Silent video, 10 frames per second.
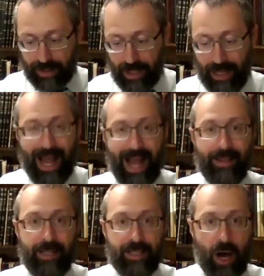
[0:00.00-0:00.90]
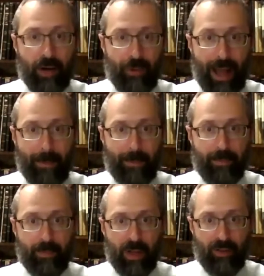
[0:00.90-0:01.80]
And these unripe
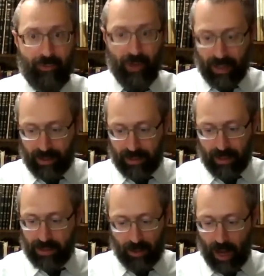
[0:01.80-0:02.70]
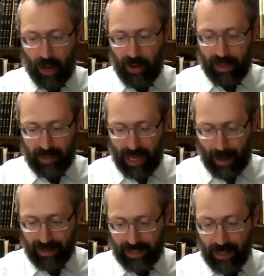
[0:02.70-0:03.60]
figs, unripe
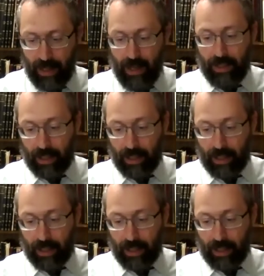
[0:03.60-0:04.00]
dates. They